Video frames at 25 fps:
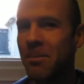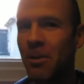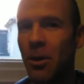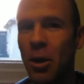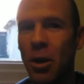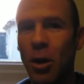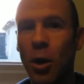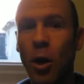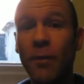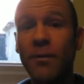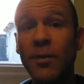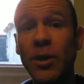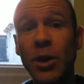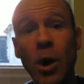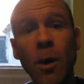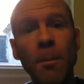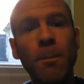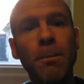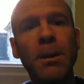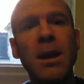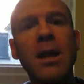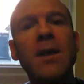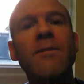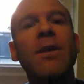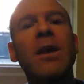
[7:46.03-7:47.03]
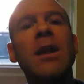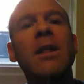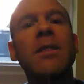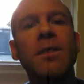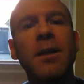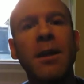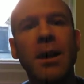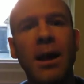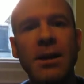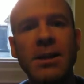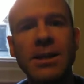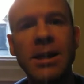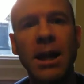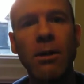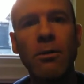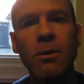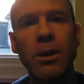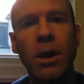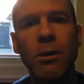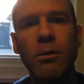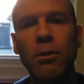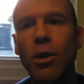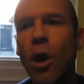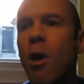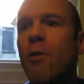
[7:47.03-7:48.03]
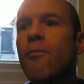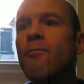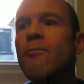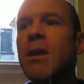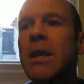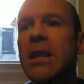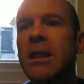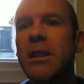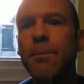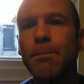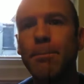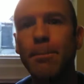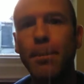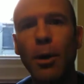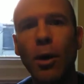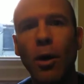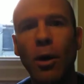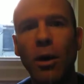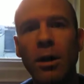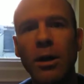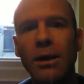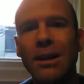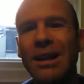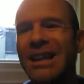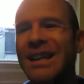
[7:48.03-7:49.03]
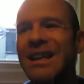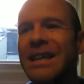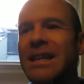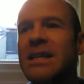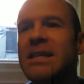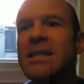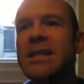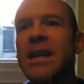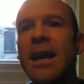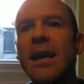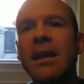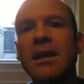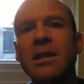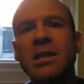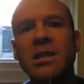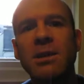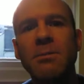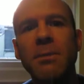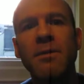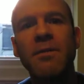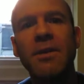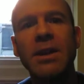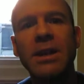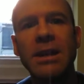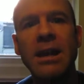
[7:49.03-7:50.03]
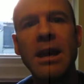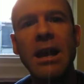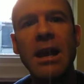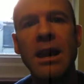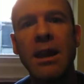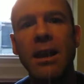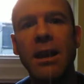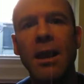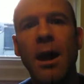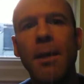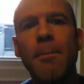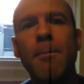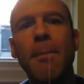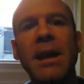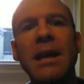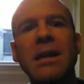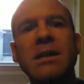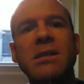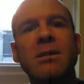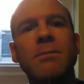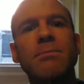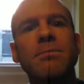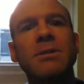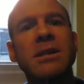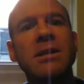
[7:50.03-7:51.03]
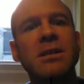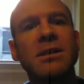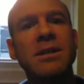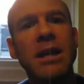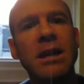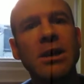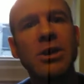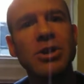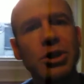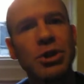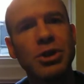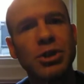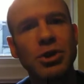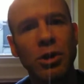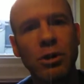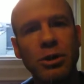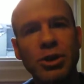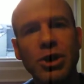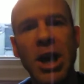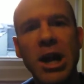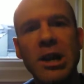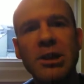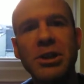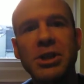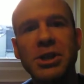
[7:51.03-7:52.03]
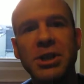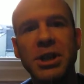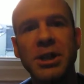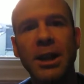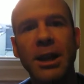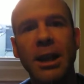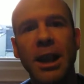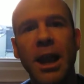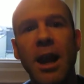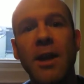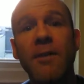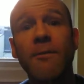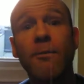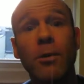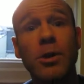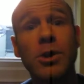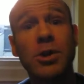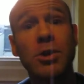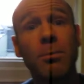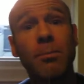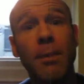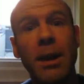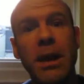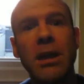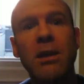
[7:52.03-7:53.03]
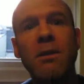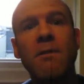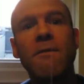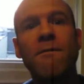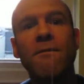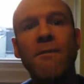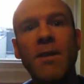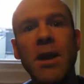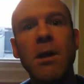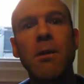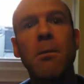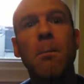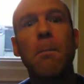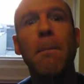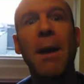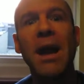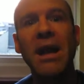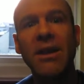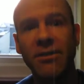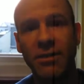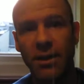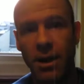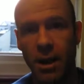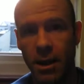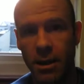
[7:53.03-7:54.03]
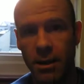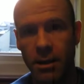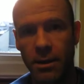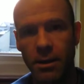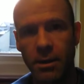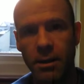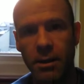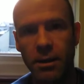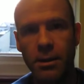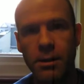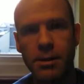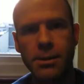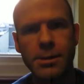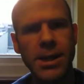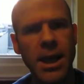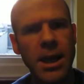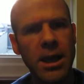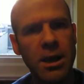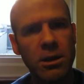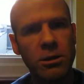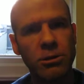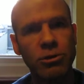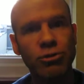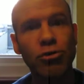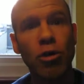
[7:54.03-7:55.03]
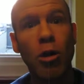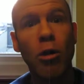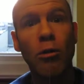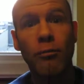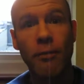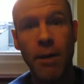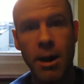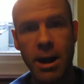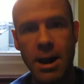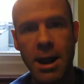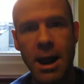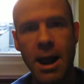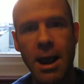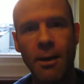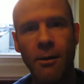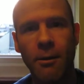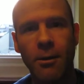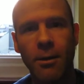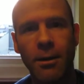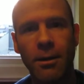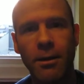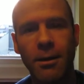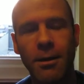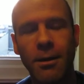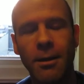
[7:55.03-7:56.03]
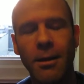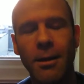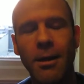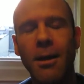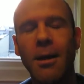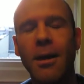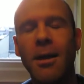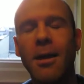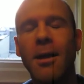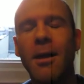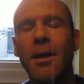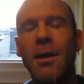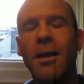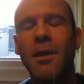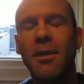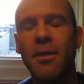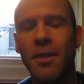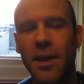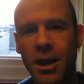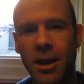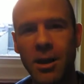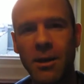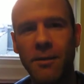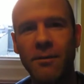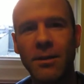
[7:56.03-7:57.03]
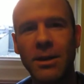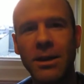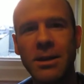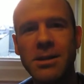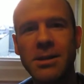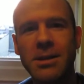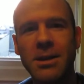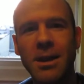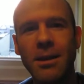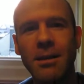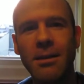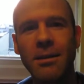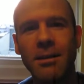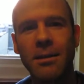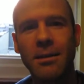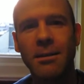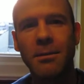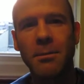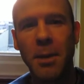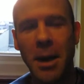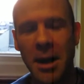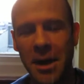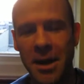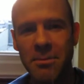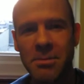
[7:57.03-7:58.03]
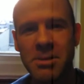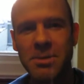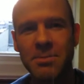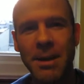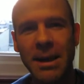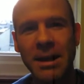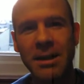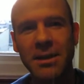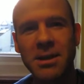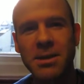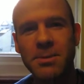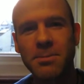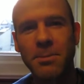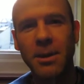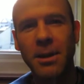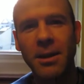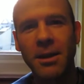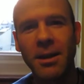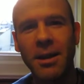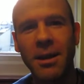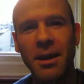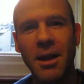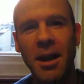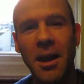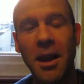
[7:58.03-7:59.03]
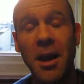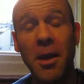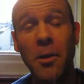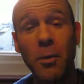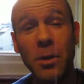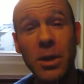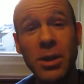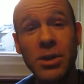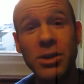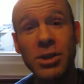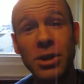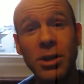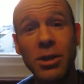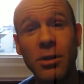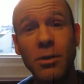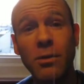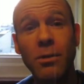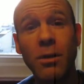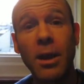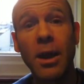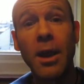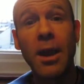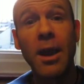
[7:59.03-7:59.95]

or if you don't believe anything I tell you, go and read the book and at least take some of it in and make some distinctions or changes in your life which will make you feel better. Take control right now. Thank you for listening. My name's Magnus Mulliner and I wish you